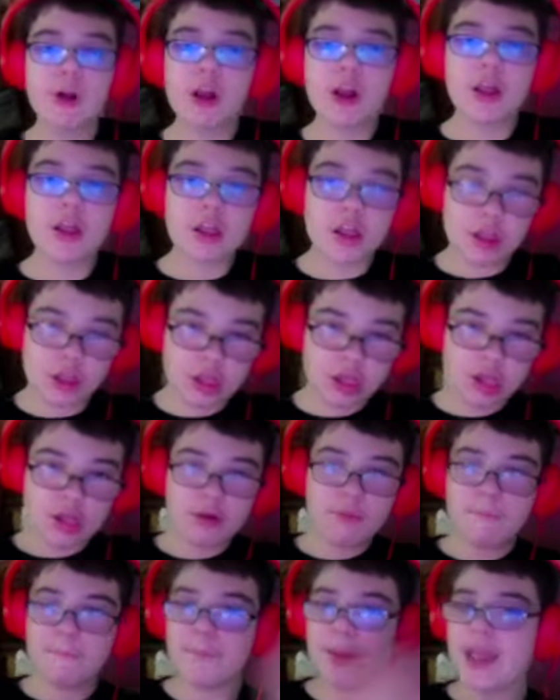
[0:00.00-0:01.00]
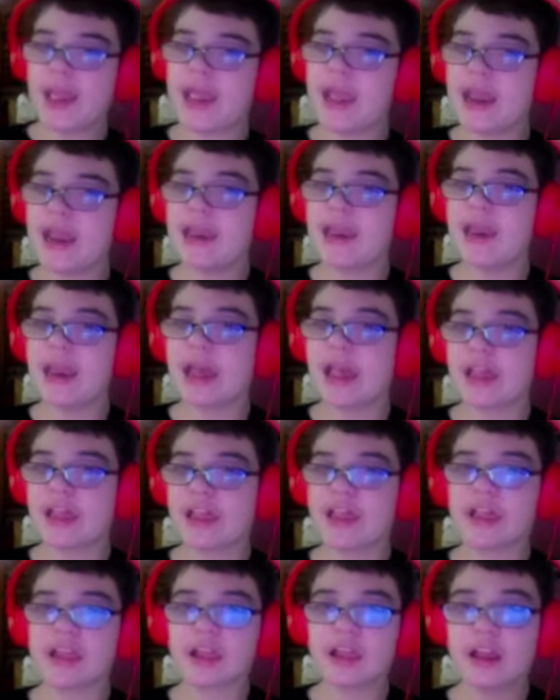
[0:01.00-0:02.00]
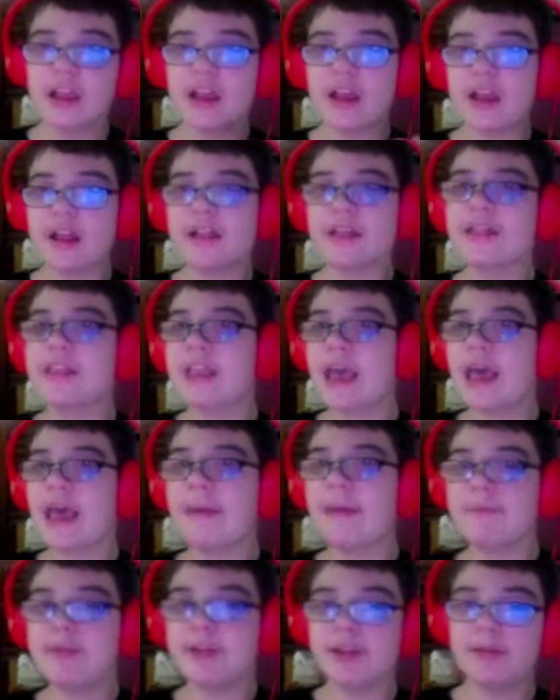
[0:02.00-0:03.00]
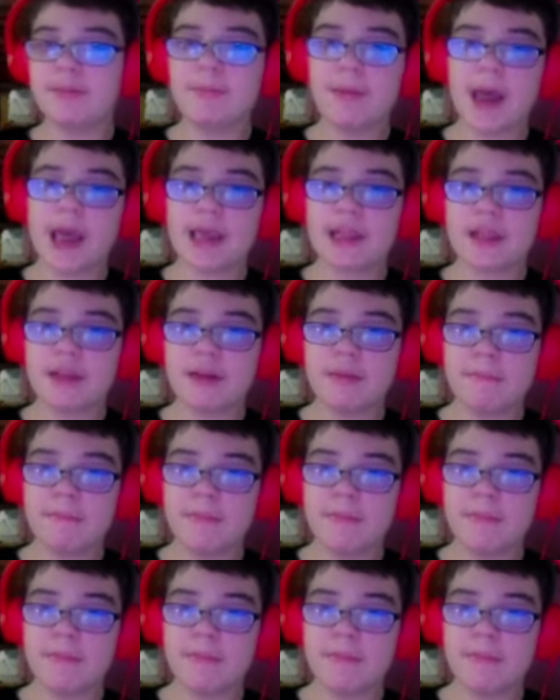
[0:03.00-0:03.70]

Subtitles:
stupendous time to buy some